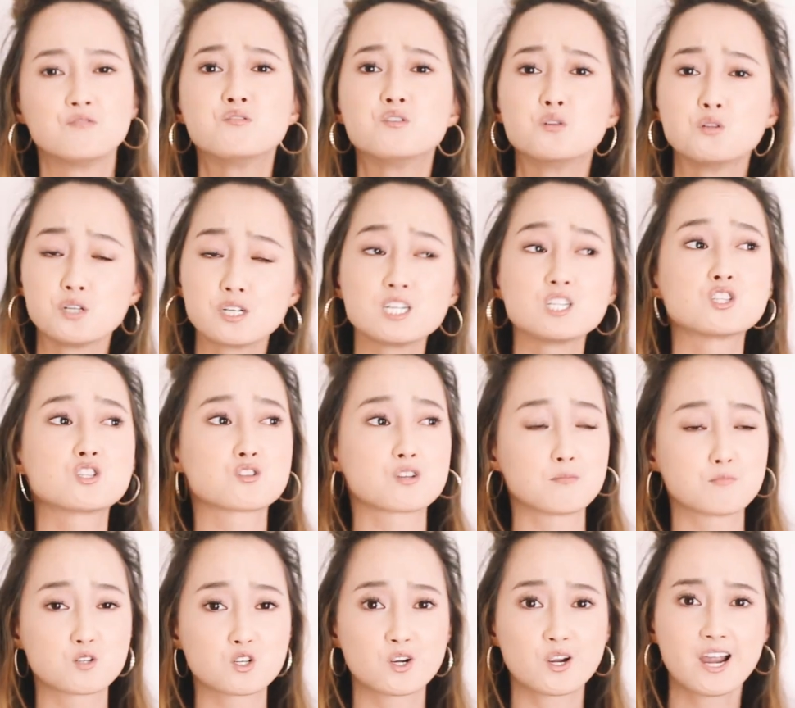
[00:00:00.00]
If you look at
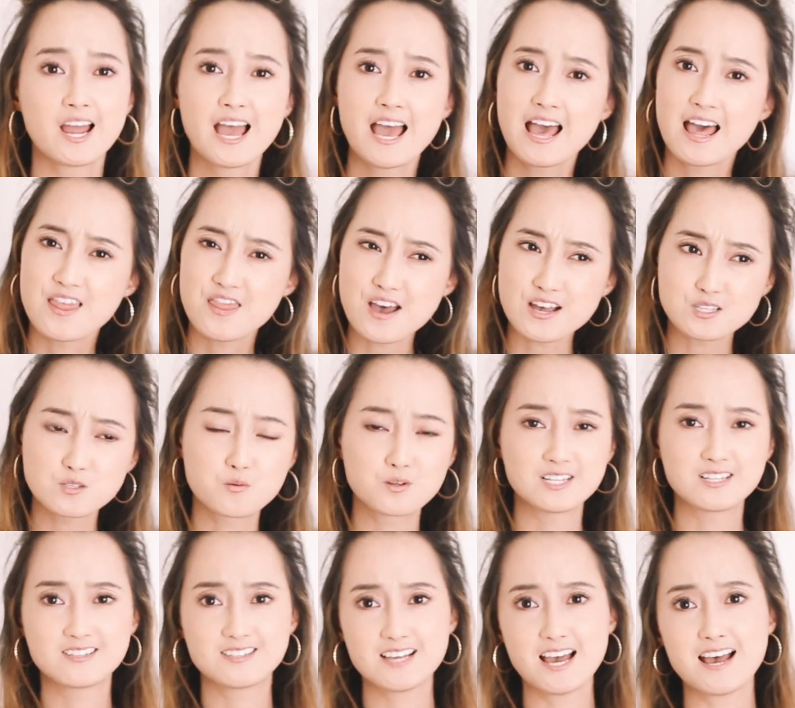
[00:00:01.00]
scripture, that's
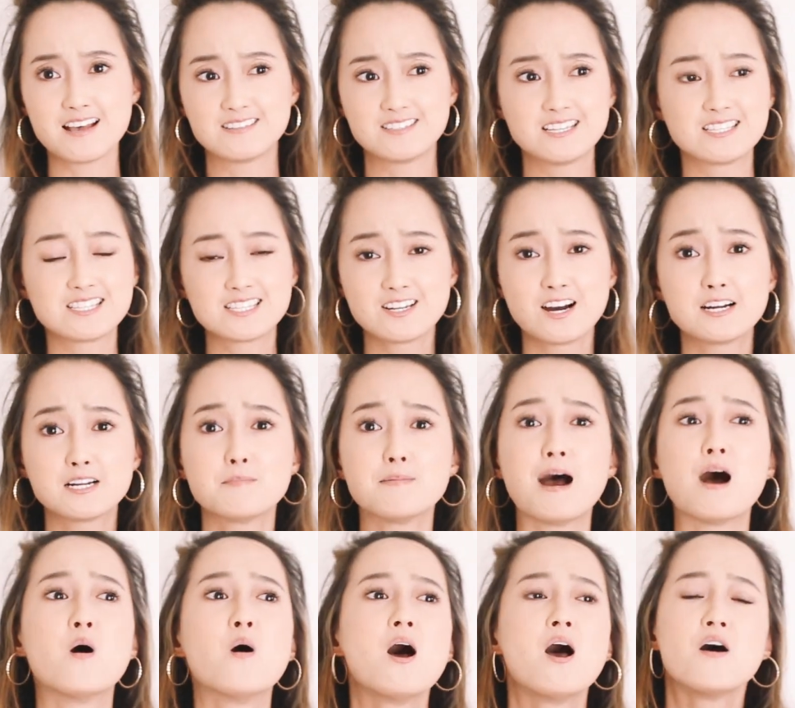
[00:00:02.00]
what it says. It's not
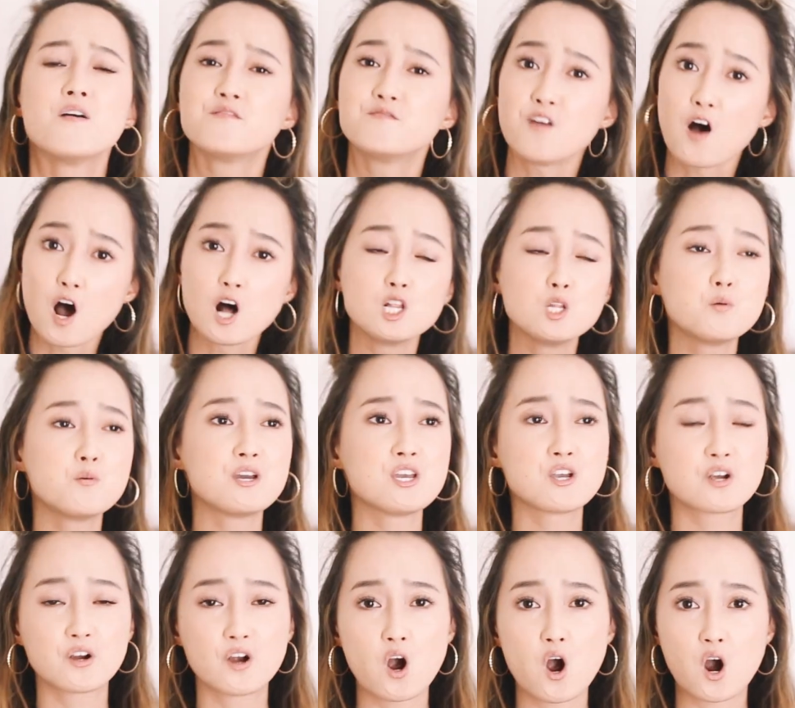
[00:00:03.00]
about
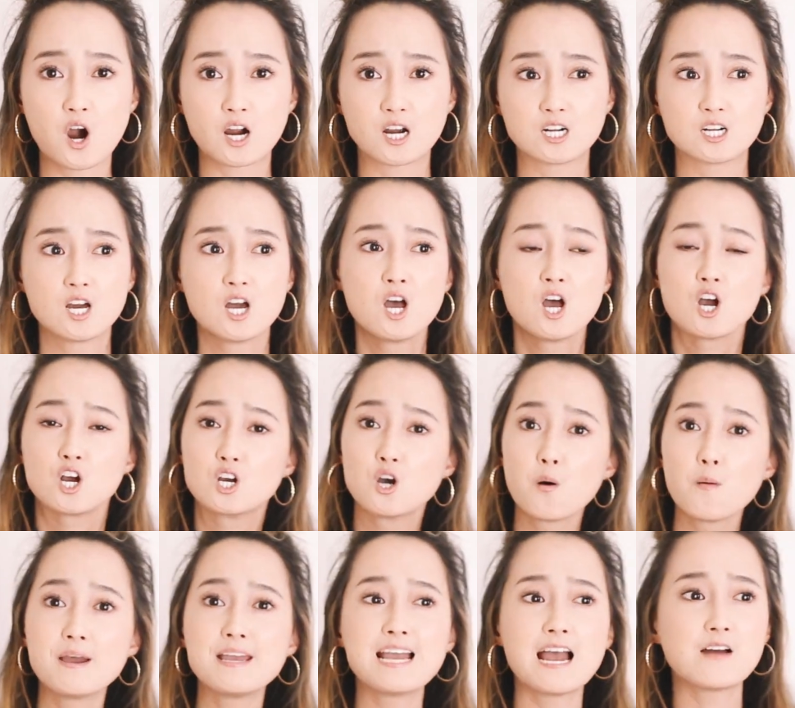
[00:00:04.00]
following your heart,
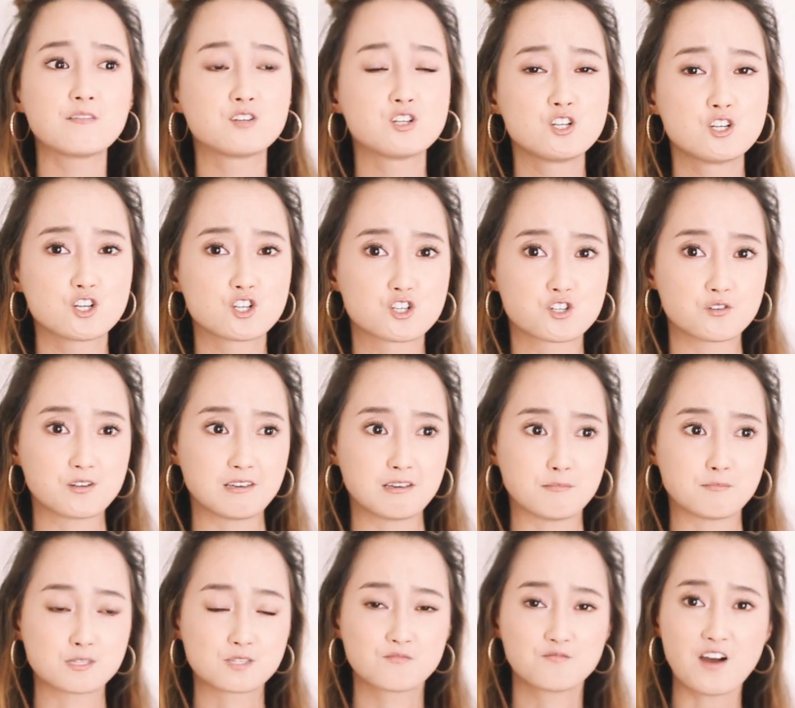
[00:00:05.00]
going after your
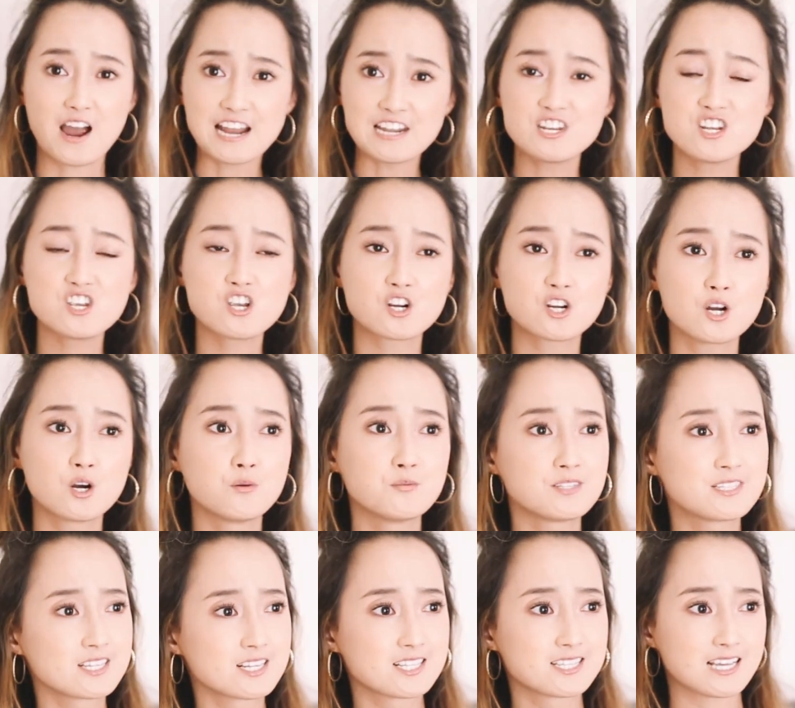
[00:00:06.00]
dreams, finding your
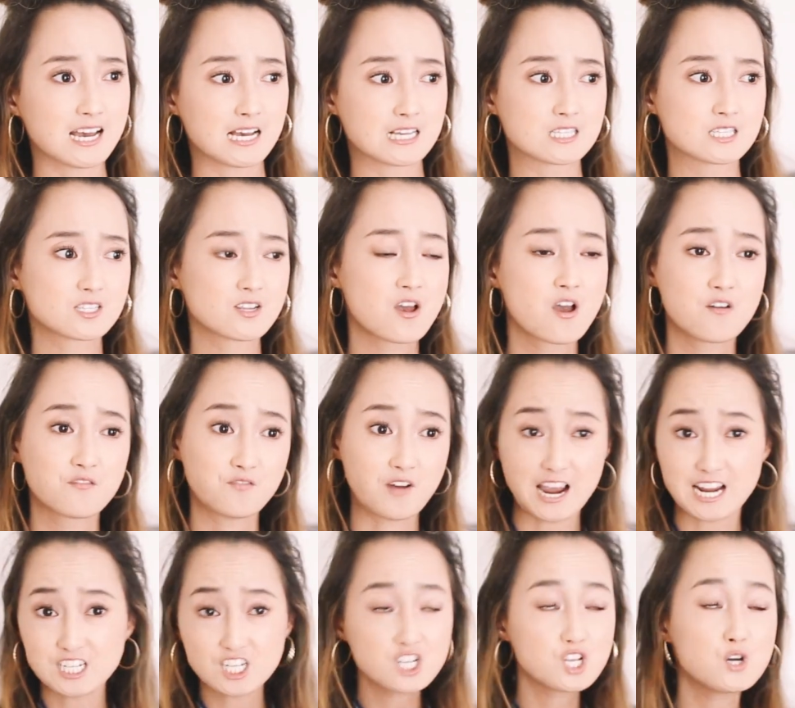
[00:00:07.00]
own success,
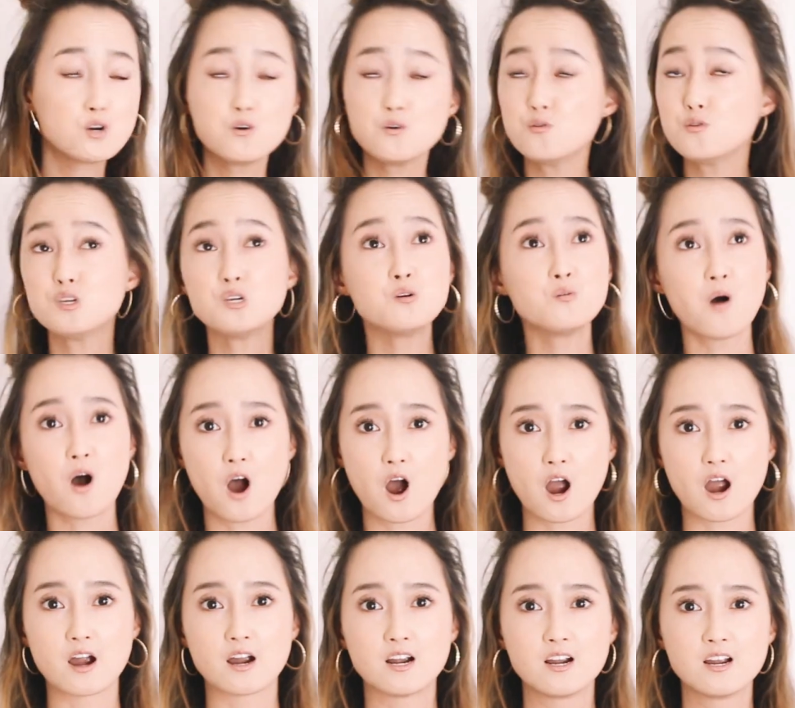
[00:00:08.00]
finding who you
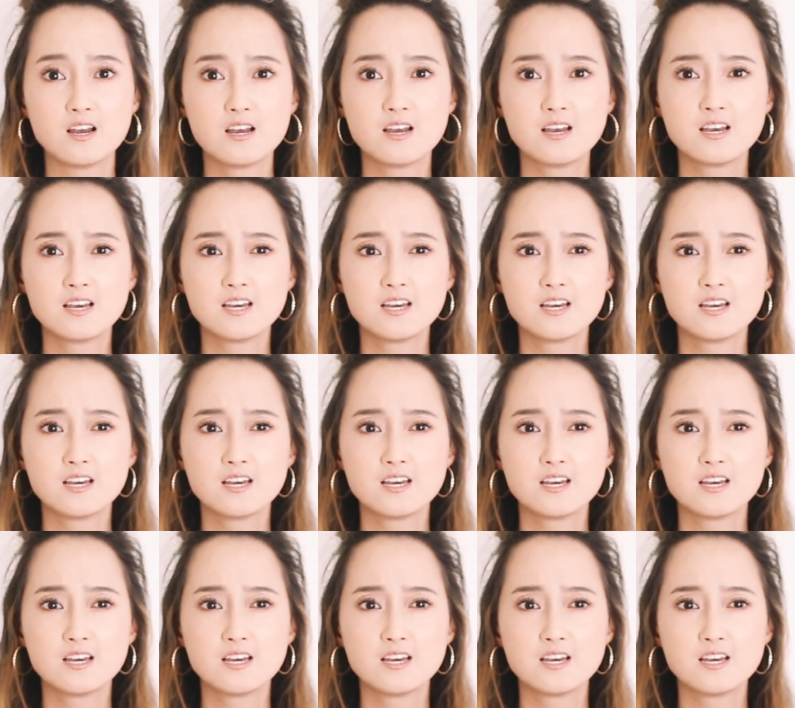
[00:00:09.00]
are.